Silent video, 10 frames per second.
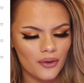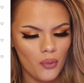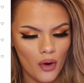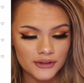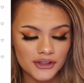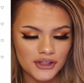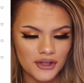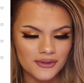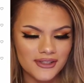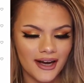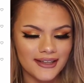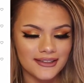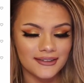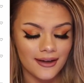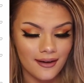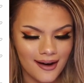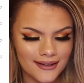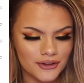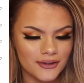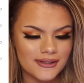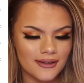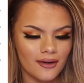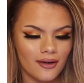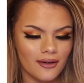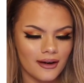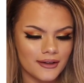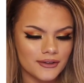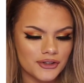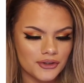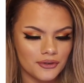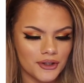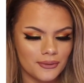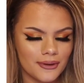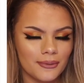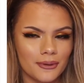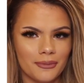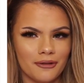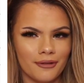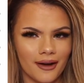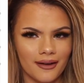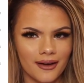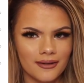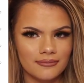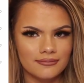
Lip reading: Watch dudes hide in their hard-ons. Lol, I assure you it will be funny.